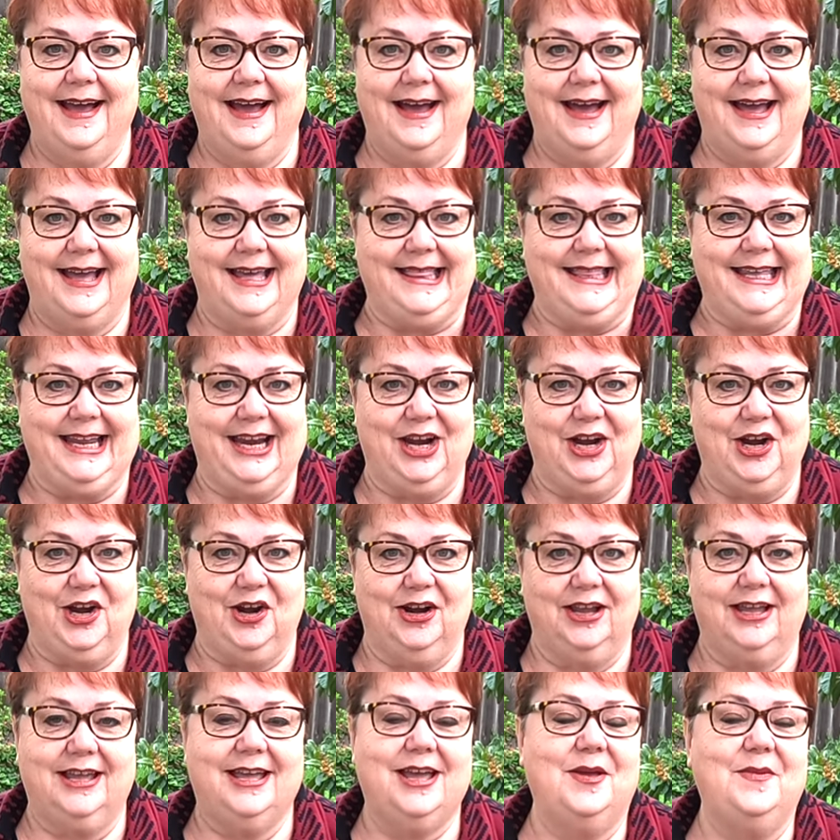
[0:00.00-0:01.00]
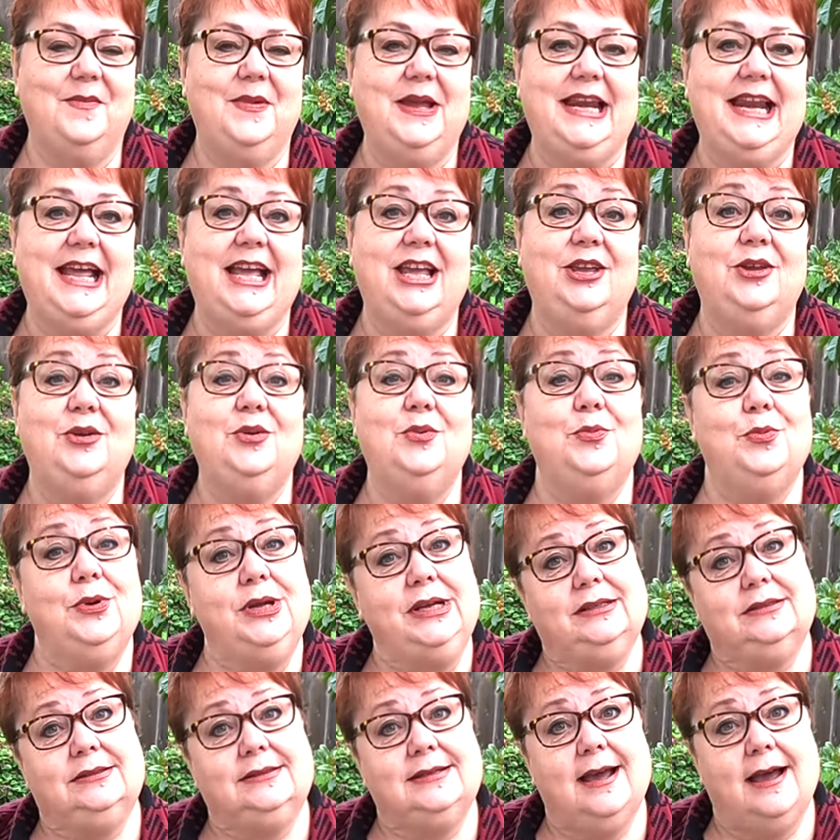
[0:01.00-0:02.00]
Hi there, coming at you
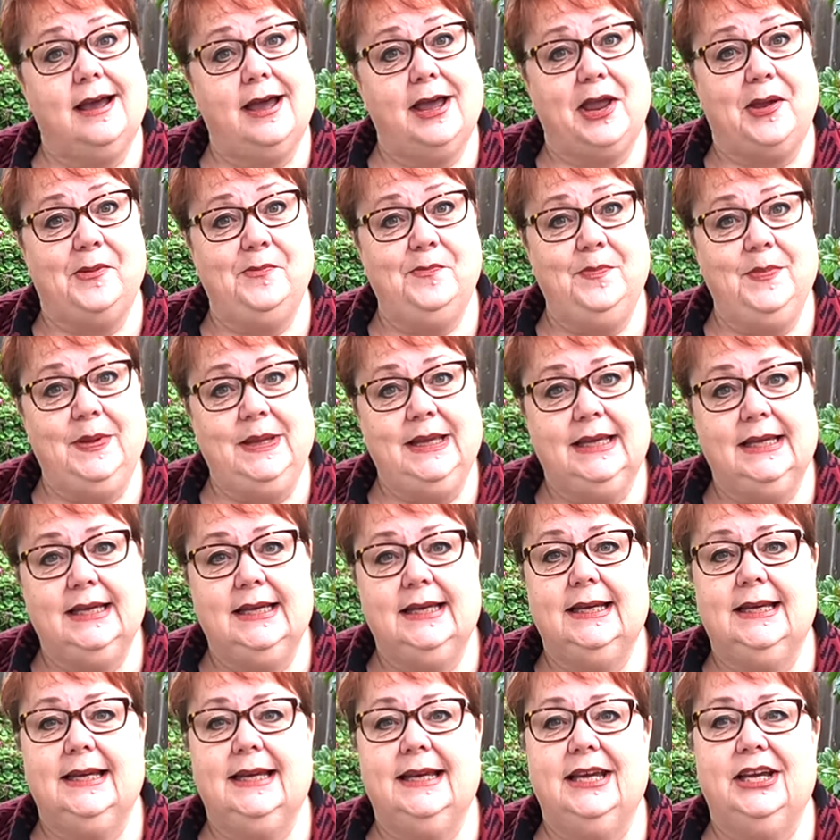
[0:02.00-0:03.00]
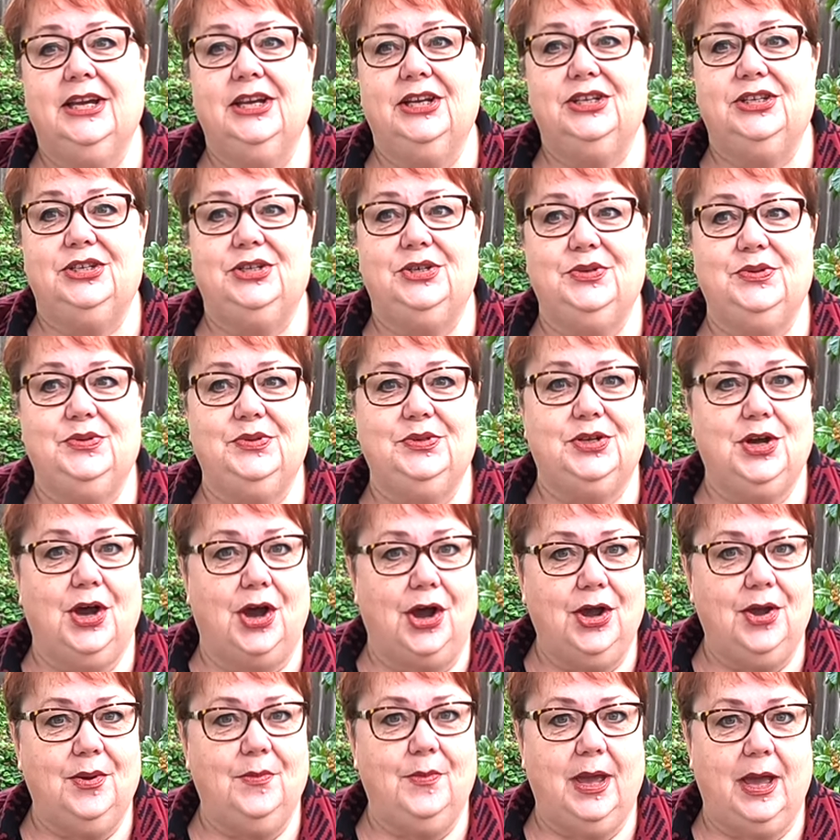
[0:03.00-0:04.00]
real time to
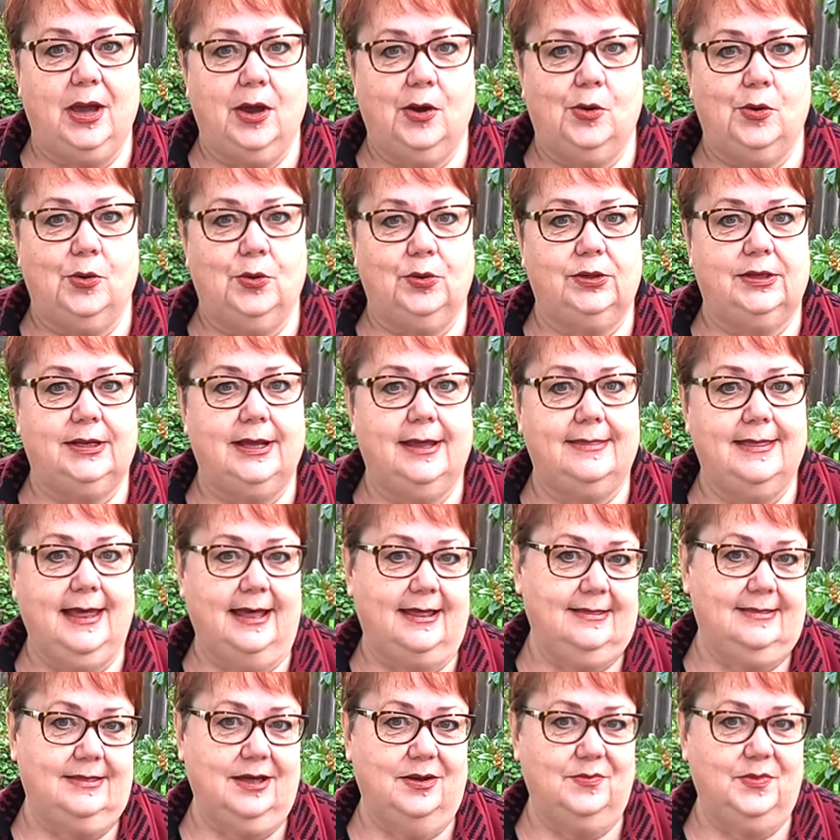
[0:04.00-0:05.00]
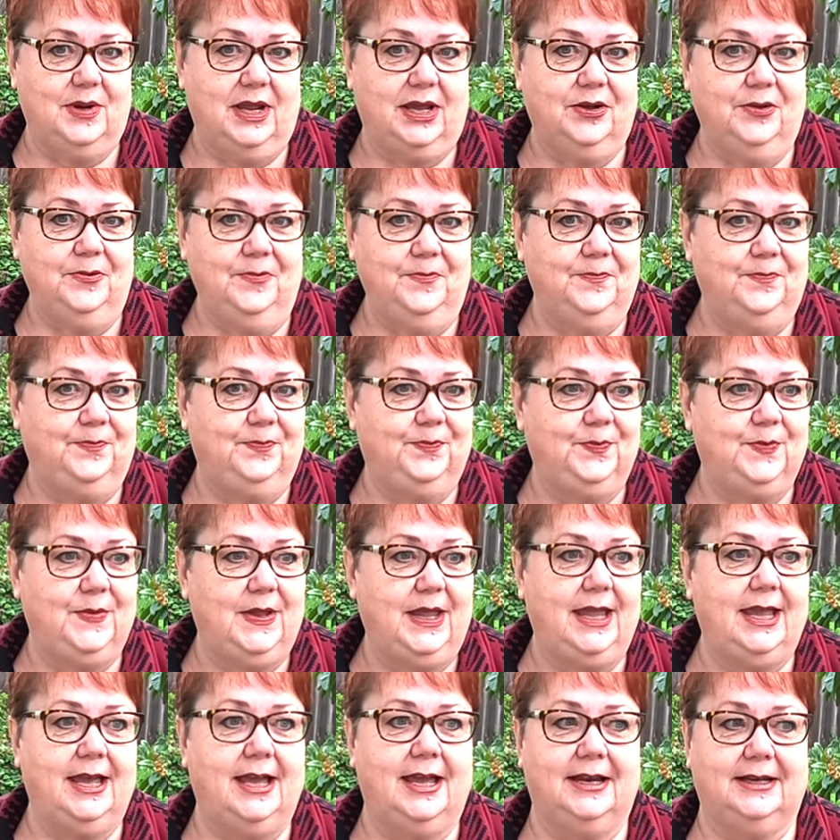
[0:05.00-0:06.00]
talk about that thumbnail
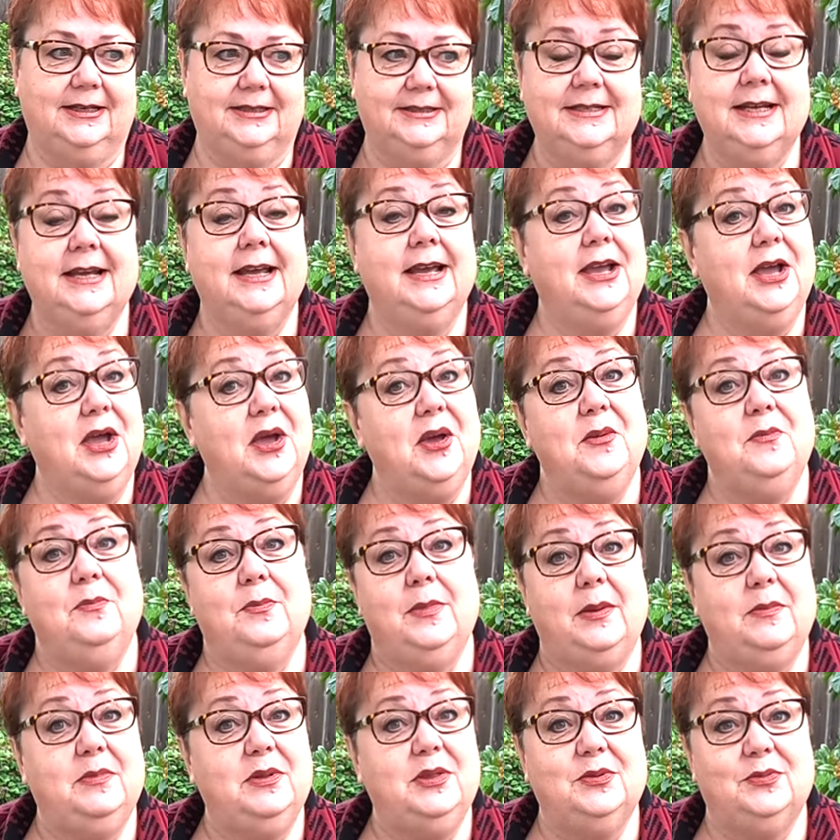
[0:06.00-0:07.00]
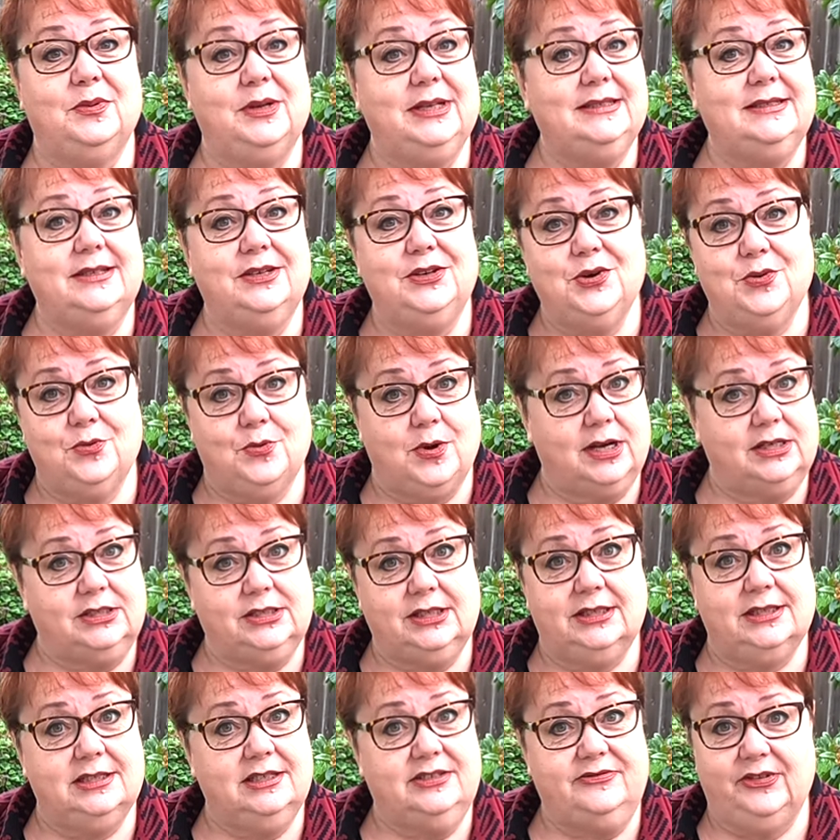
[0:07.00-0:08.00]
and maybe the reason you're
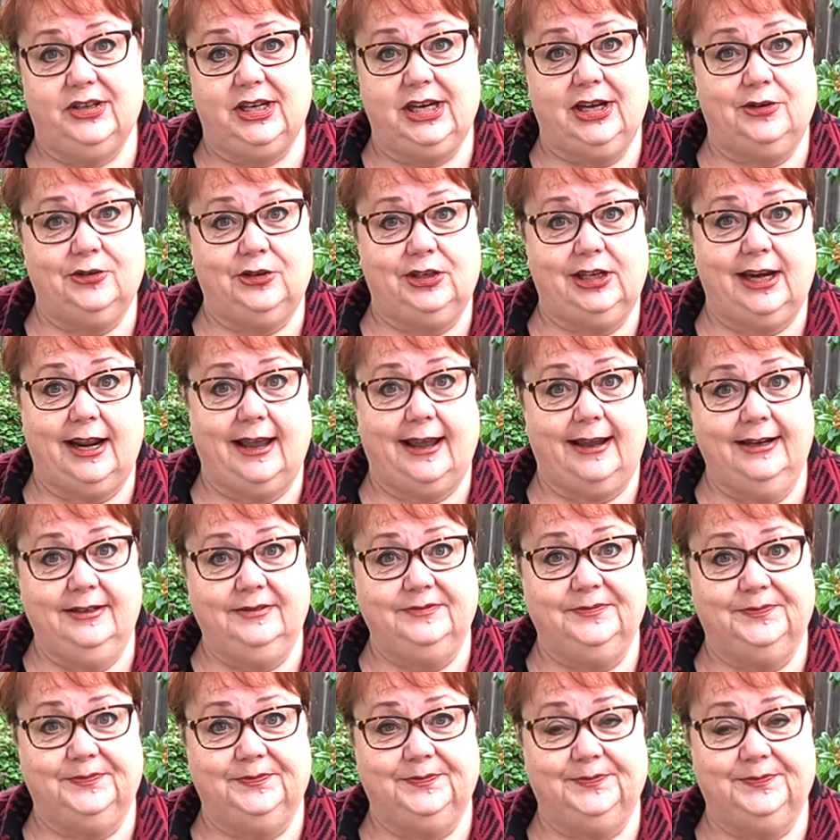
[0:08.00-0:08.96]
watching this video today.